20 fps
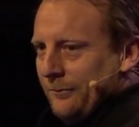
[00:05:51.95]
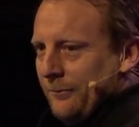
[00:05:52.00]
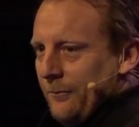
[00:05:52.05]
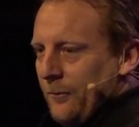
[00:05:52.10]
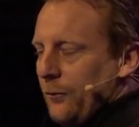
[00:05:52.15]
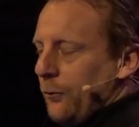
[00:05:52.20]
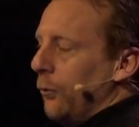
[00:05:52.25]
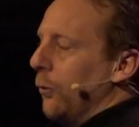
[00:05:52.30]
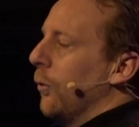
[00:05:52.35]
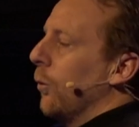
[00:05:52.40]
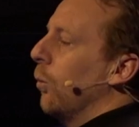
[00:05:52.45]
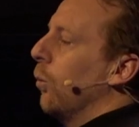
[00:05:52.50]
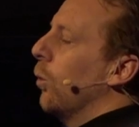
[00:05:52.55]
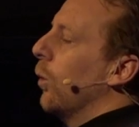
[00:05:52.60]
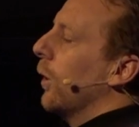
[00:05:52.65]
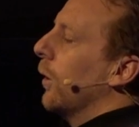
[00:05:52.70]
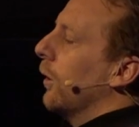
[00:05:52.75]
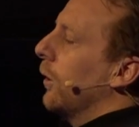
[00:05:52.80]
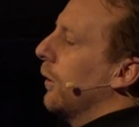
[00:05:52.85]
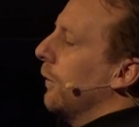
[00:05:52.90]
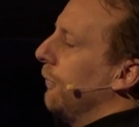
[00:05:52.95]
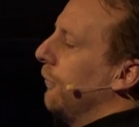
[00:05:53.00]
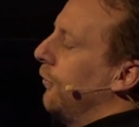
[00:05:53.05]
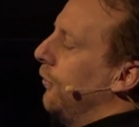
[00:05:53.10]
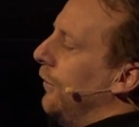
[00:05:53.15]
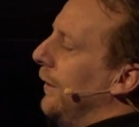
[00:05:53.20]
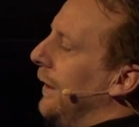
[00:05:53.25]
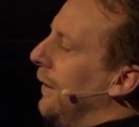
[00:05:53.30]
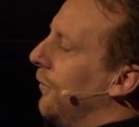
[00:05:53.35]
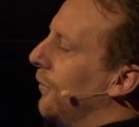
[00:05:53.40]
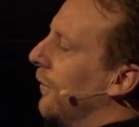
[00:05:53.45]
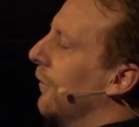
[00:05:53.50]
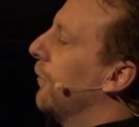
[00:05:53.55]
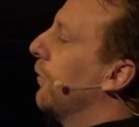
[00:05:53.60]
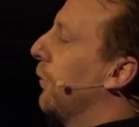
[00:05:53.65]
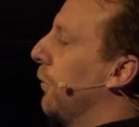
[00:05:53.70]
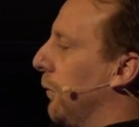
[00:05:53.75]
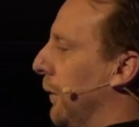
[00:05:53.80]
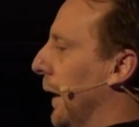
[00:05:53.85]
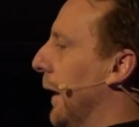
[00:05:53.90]
Through the work of Jesus
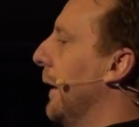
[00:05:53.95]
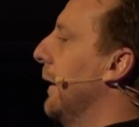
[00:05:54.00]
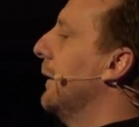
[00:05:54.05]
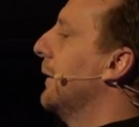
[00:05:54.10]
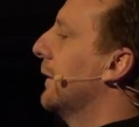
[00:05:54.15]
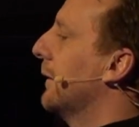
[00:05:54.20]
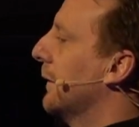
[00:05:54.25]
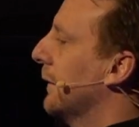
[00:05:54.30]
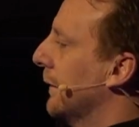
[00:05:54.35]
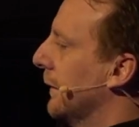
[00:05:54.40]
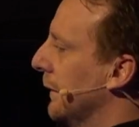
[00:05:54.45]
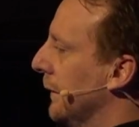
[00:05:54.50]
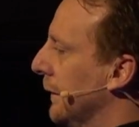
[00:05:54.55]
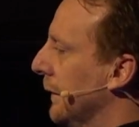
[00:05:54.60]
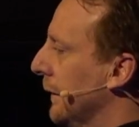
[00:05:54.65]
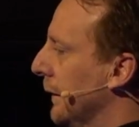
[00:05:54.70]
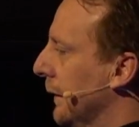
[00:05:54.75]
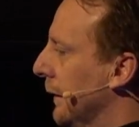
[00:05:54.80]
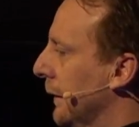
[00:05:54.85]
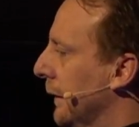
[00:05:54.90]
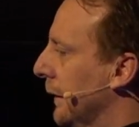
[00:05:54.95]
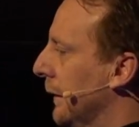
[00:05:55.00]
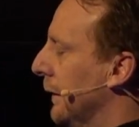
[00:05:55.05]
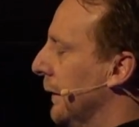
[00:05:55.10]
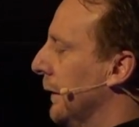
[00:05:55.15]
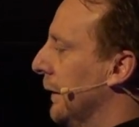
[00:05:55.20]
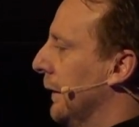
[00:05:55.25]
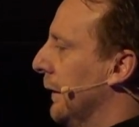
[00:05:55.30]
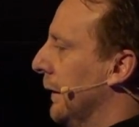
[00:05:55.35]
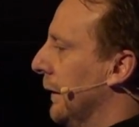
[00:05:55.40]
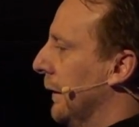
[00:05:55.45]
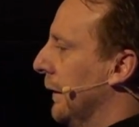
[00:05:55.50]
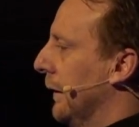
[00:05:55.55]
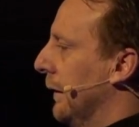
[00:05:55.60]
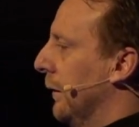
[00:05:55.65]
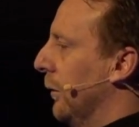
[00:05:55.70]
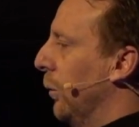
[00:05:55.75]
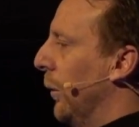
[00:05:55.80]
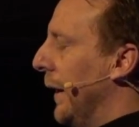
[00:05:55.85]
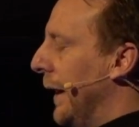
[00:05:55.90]
Christ,
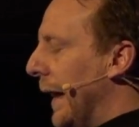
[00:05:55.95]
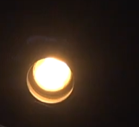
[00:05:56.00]
we